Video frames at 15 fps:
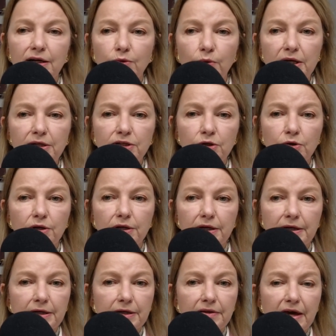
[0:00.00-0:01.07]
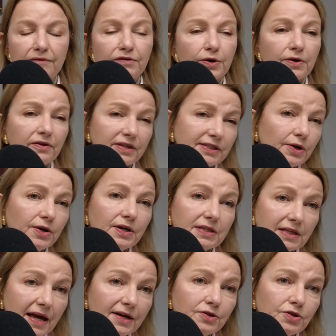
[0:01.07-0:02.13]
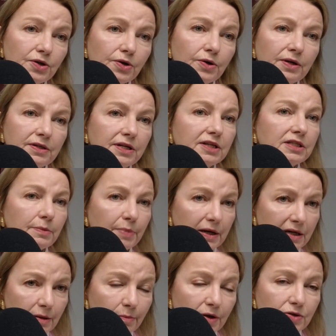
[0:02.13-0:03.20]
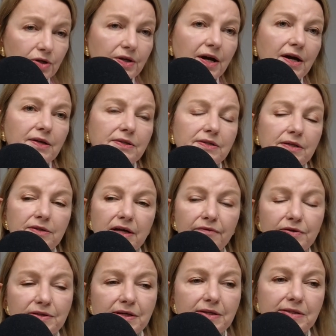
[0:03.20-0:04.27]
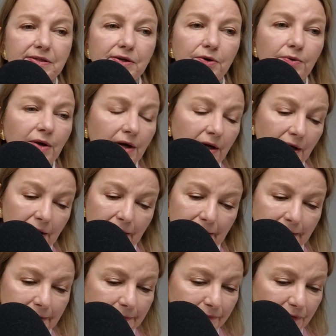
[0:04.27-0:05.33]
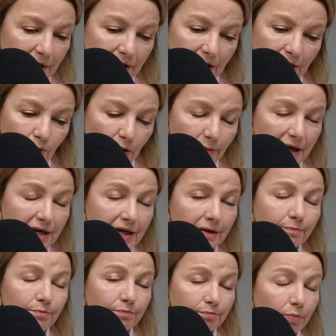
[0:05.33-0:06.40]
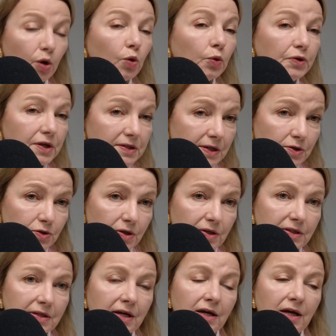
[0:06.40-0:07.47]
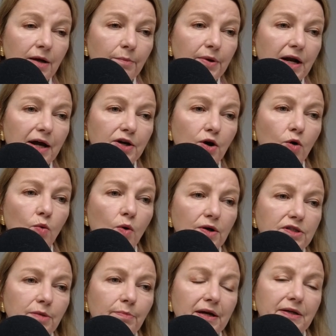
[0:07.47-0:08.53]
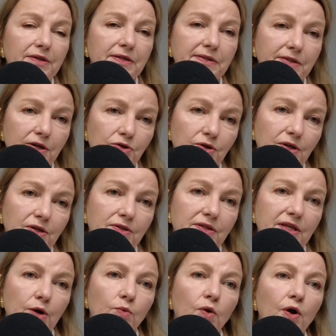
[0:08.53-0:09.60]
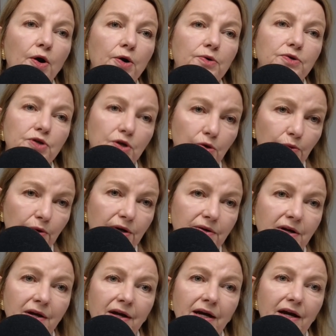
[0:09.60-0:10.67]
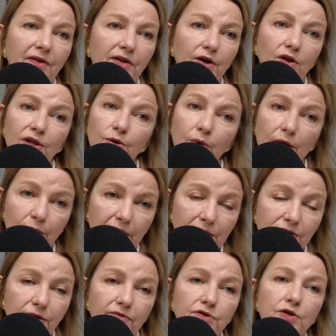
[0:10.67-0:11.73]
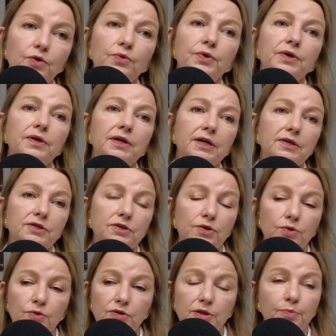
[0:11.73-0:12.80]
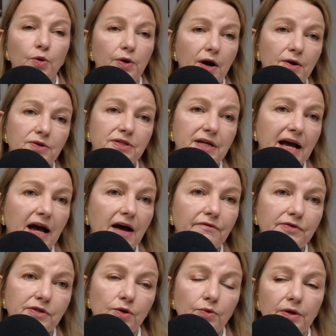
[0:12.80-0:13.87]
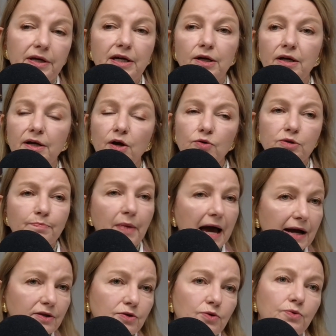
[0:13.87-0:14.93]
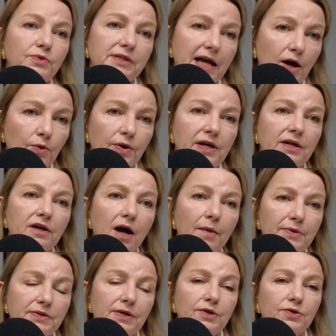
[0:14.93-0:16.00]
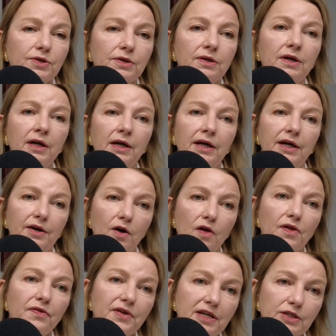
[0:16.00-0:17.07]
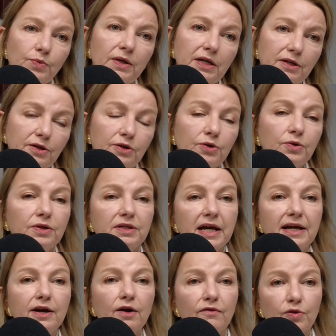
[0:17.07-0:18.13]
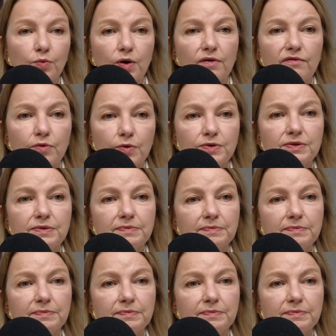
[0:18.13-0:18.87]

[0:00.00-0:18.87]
We took that very serious last year, anticipating budget cuts and deficits. So again, we're making bold decisions, but I don't want to make decisions that will hurt children. And the only way we can serve children is to support our staff. So again, it goes back to salary and compensation and all the things we need to do to take care of the workforce.